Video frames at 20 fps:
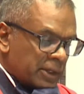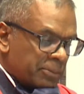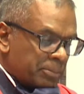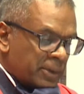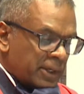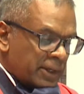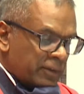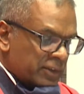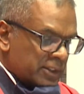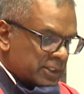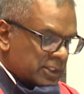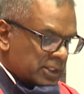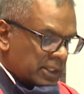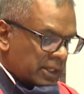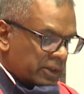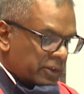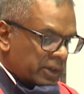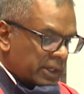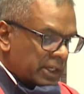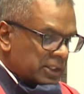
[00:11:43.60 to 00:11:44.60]
by previous
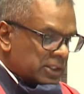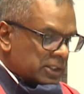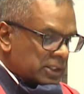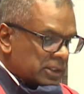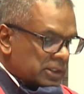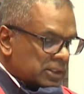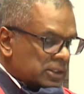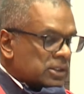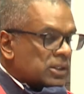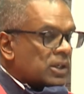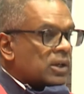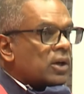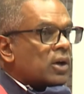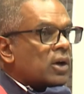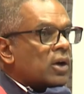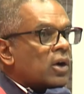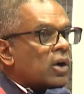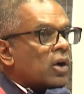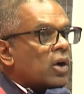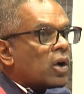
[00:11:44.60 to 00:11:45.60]
generations
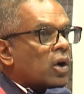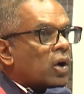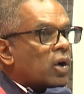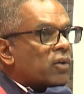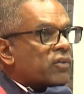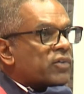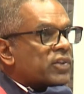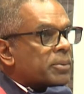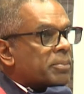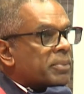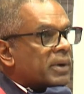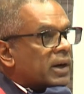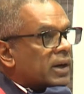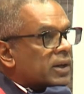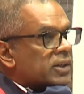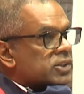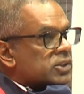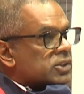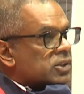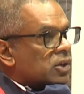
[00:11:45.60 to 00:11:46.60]
over the
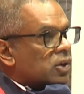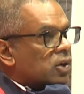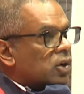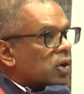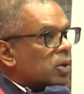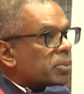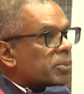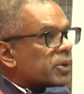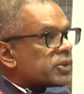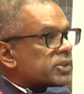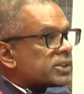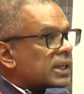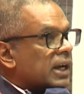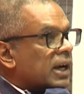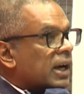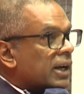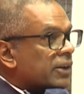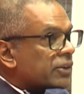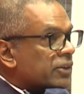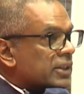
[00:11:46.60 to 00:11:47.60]
past almost
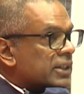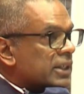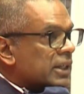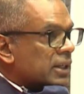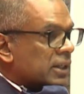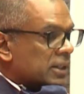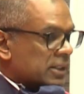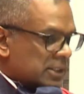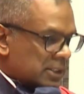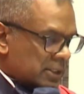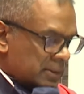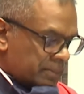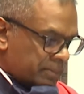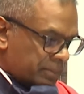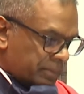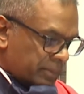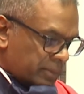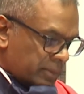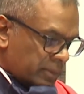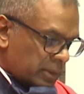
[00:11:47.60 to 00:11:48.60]
100 years.
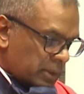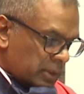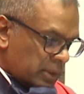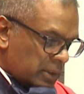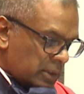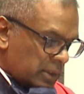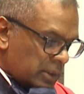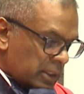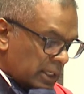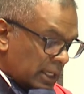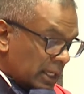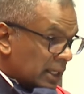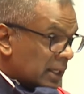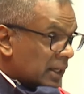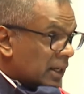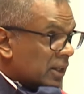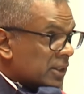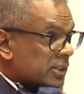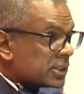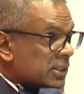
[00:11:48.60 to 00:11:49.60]

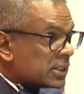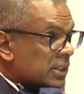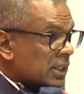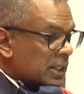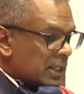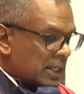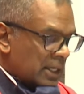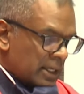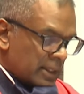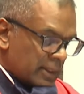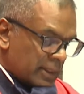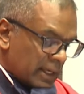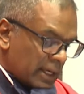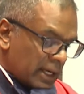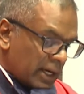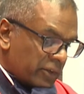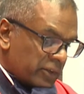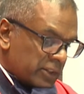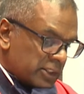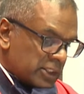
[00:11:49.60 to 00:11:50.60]
Alas, the
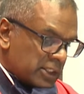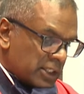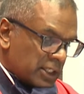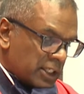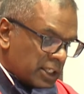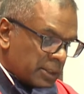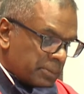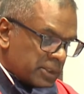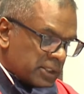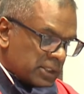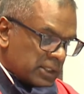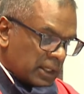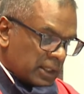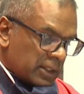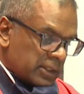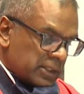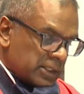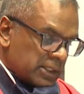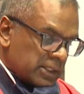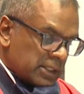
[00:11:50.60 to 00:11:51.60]
current
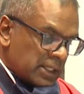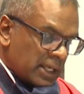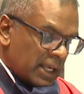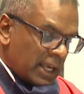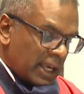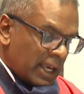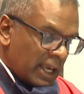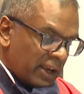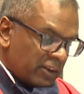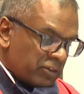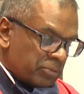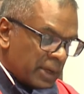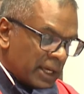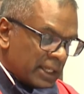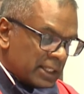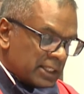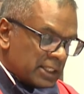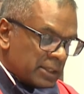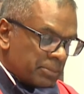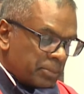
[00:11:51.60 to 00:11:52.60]
circumstances have
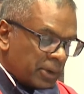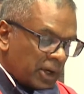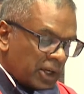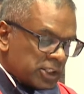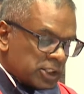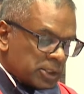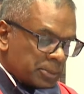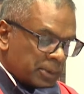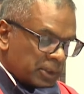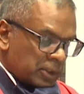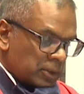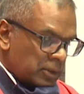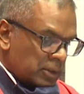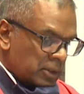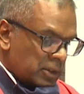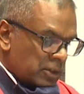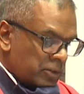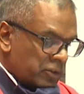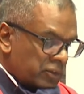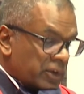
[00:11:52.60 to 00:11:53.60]
made it impossible
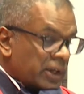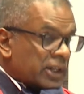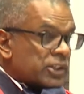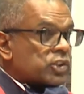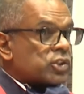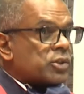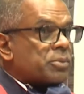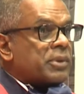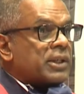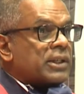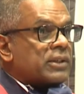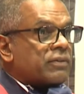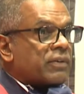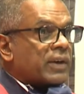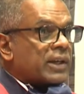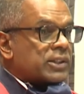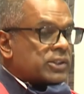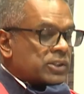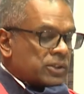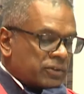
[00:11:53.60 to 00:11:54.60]
for us to meet
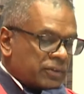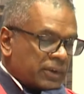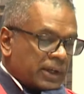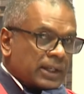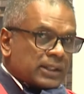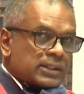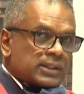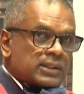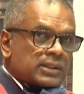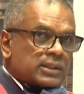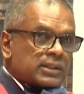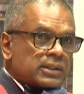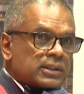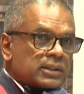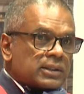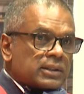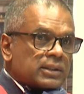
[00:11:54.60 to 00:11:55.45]
face to face.